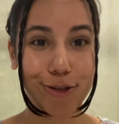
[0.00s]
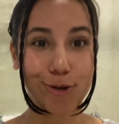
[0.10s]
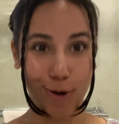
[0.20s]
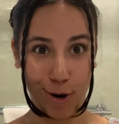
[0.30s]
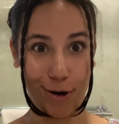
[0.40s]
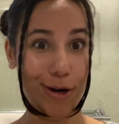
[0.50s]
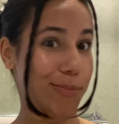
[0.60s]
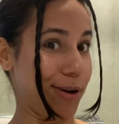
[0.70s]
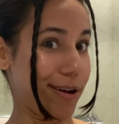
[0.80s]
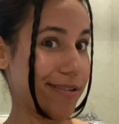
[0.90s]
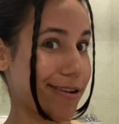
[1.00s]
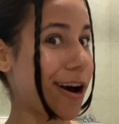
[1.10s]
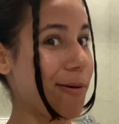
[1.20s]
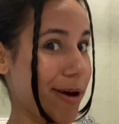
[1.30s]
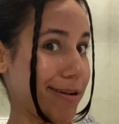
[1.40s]
adorable.
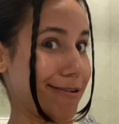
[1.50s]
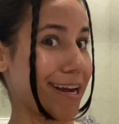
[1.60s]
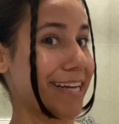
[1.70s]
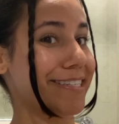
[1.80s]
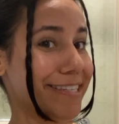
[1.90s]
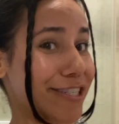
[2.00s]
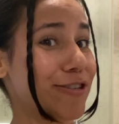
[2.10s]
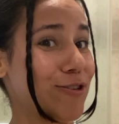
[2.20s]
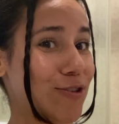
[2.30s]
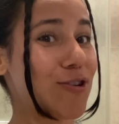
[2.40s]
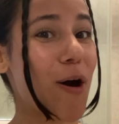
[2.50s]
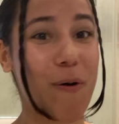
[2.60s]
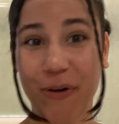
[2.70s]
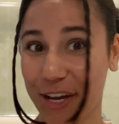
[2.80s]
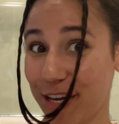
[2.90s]
Come on, you guys, this is
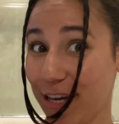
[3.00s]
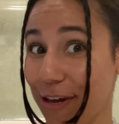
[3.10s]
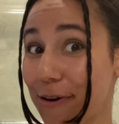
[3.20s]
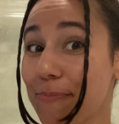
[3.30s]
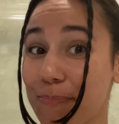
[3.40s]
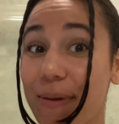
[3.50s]
so cute.